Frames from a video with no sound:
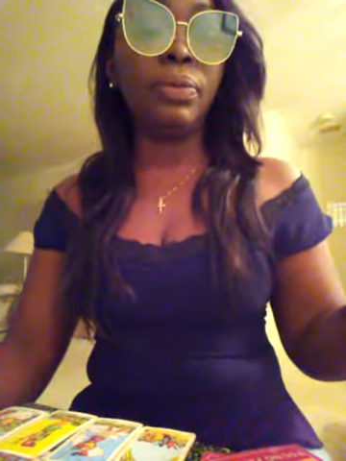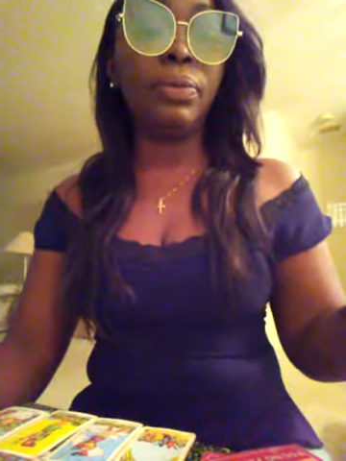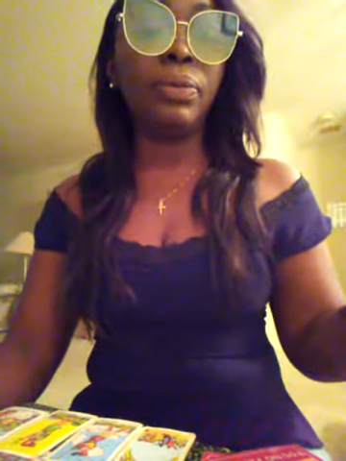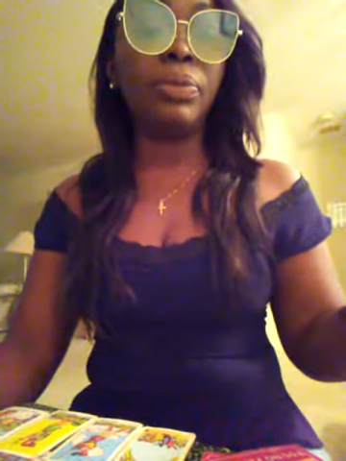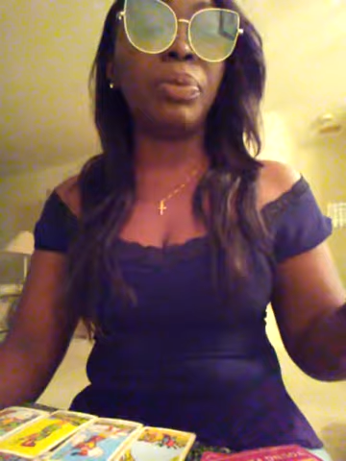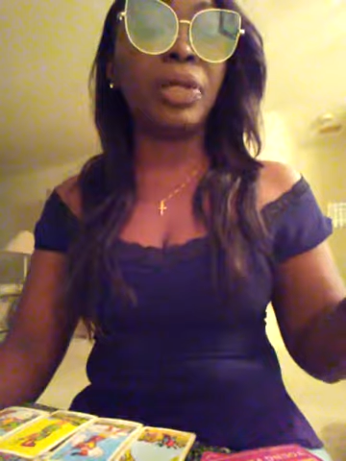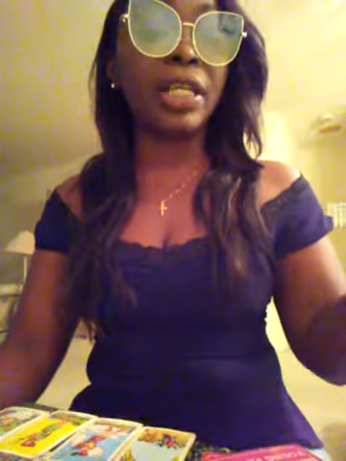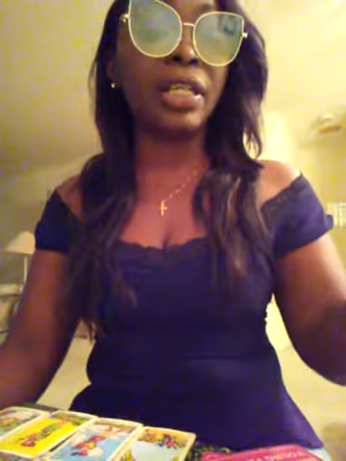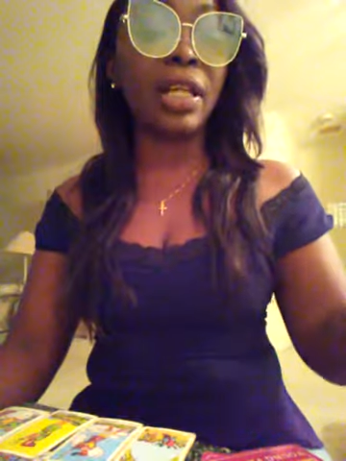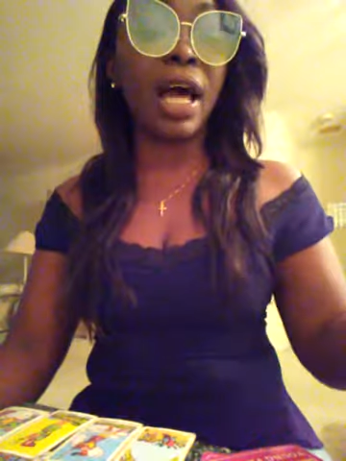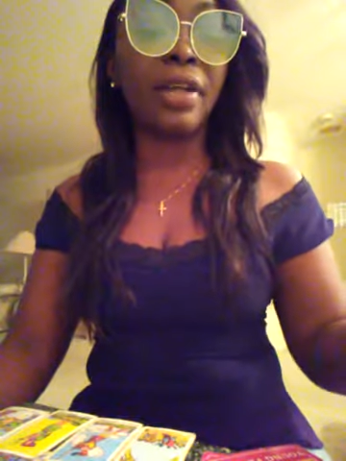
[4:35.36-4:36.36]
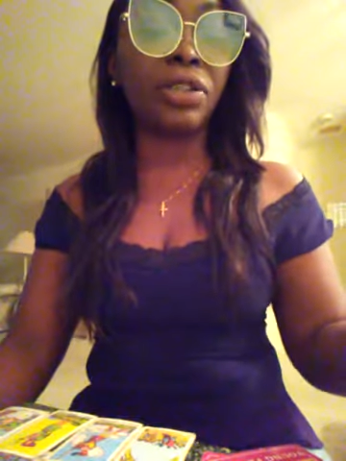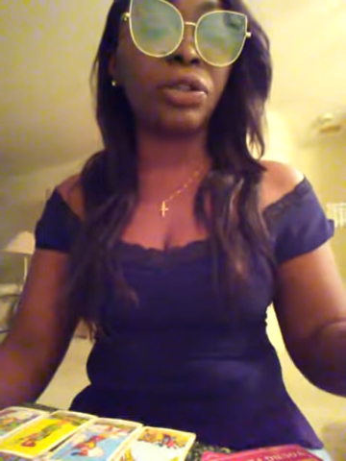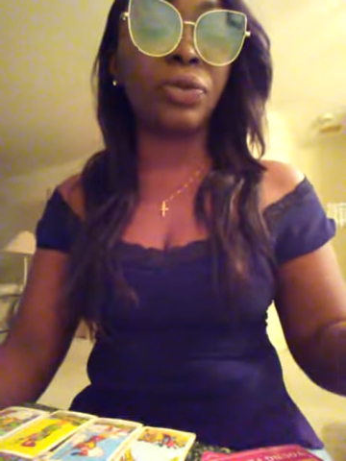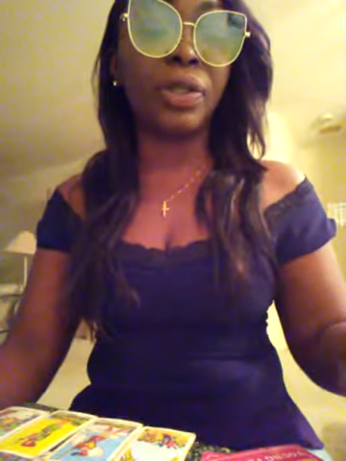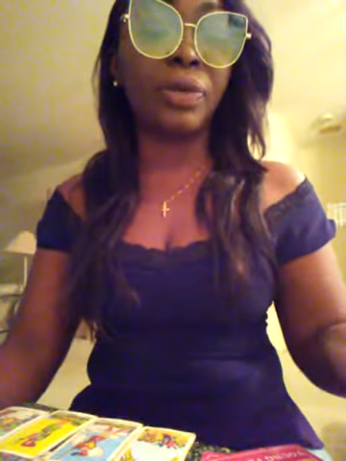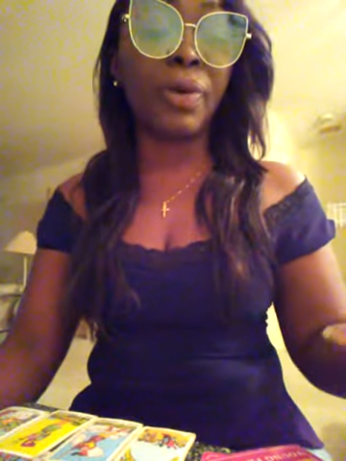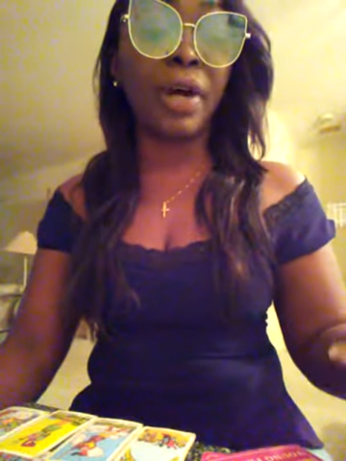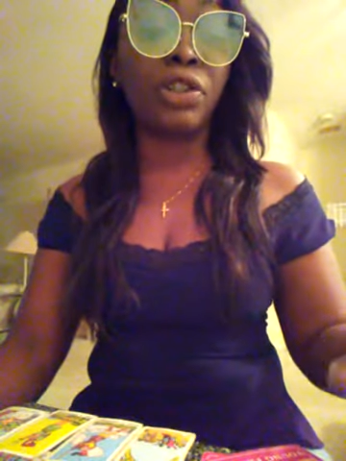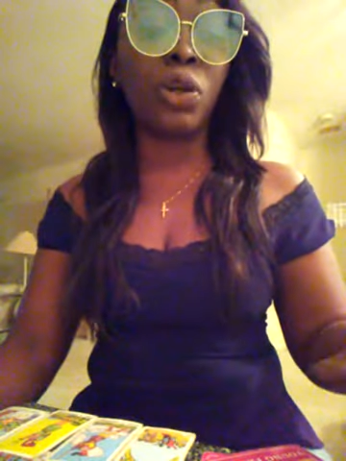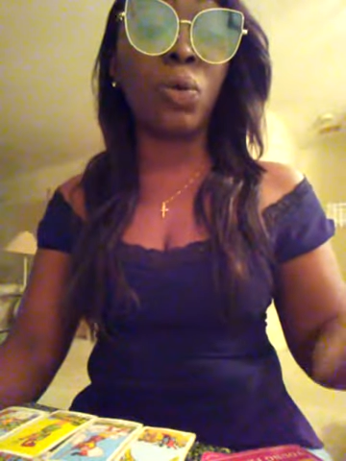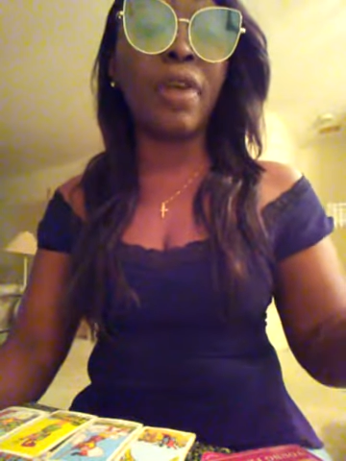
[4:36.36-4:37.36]
but there's a lot of children
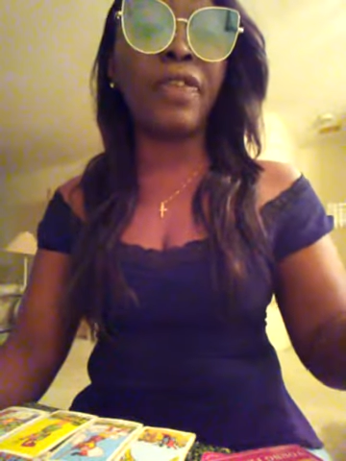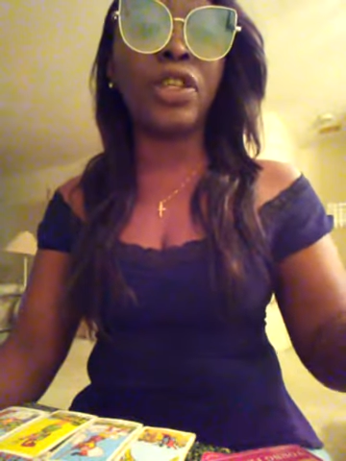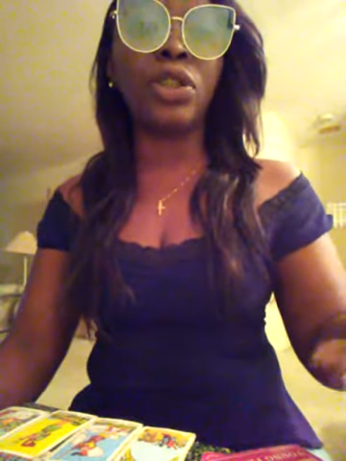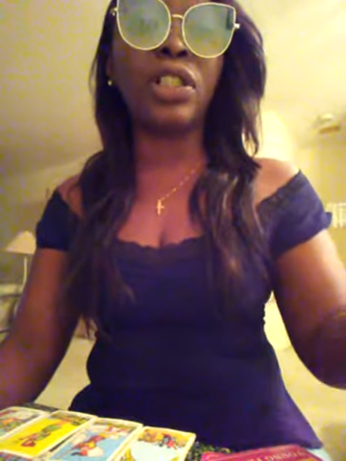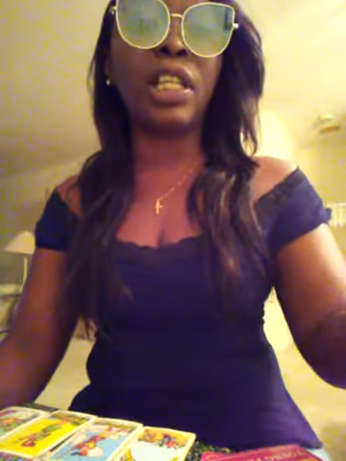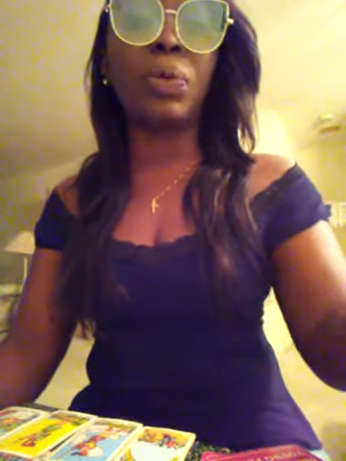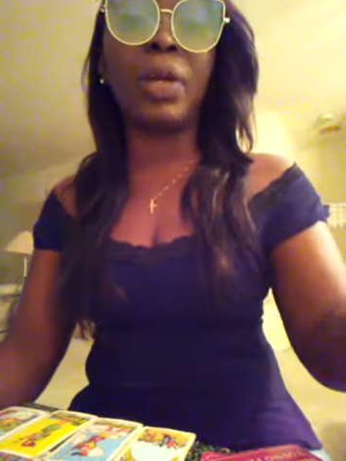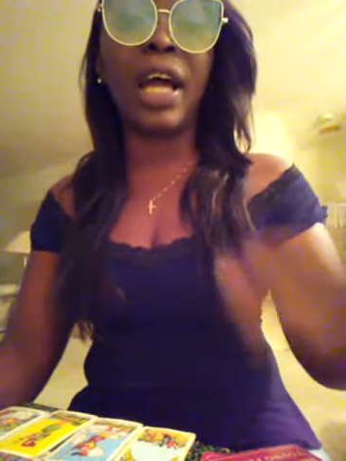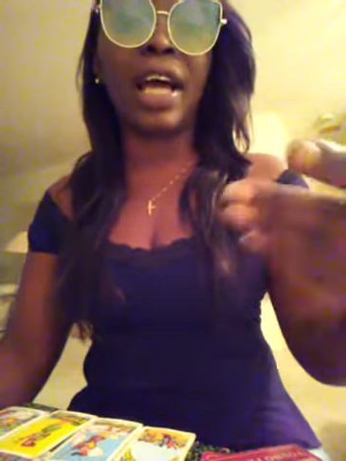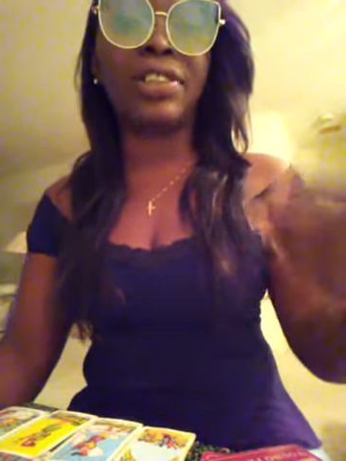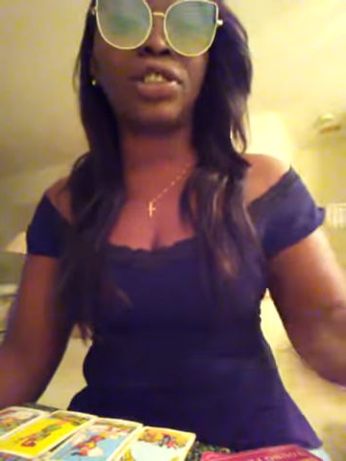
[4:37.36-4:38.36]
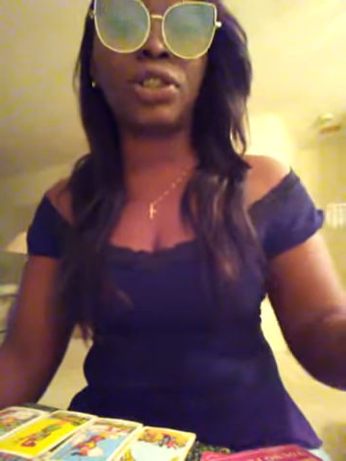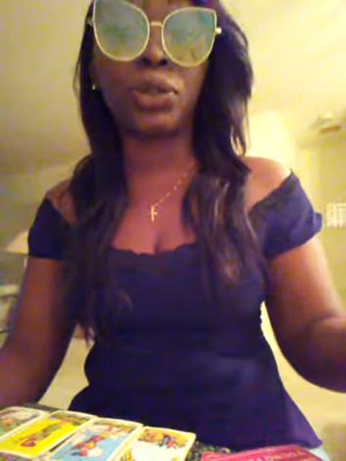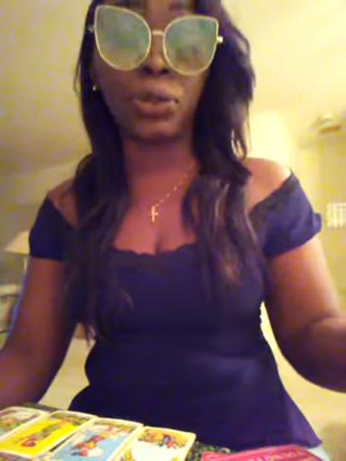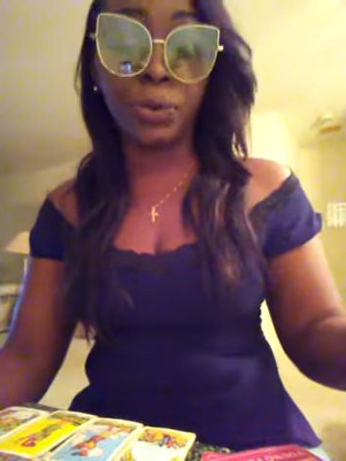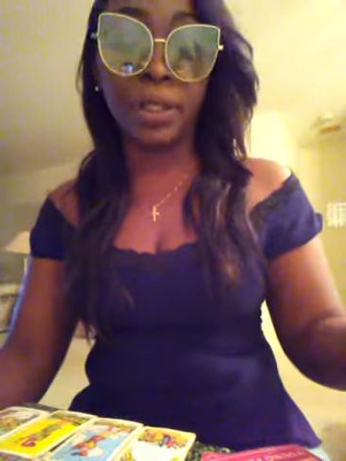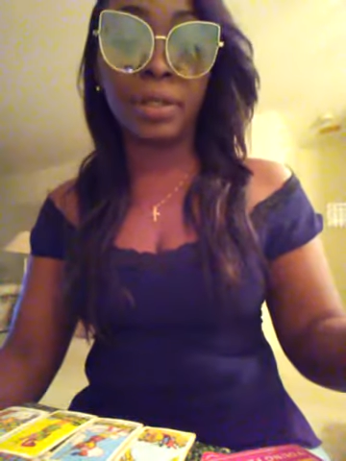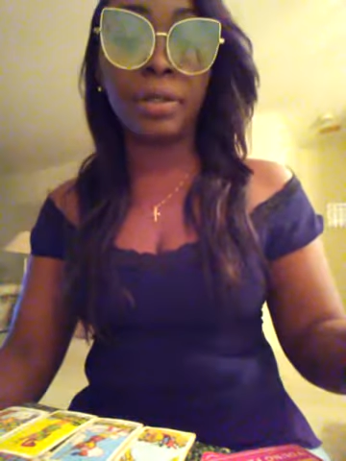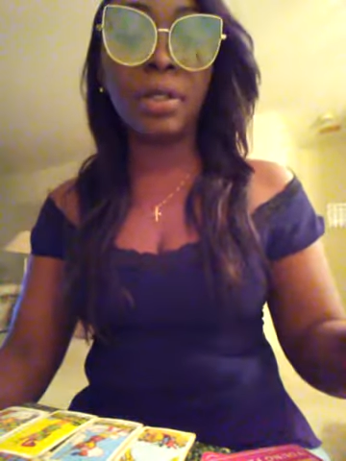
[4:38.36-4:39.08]
around you. Whoever you're dealing with has children.